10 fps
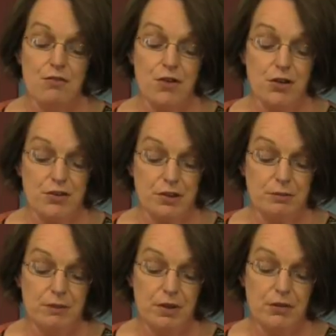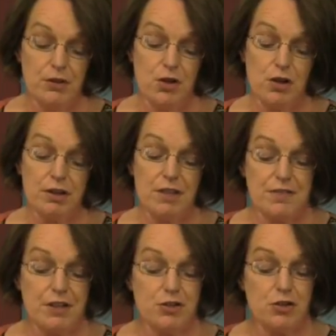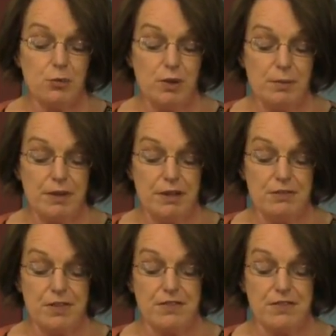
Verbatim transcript: Further, the organisation, we believe,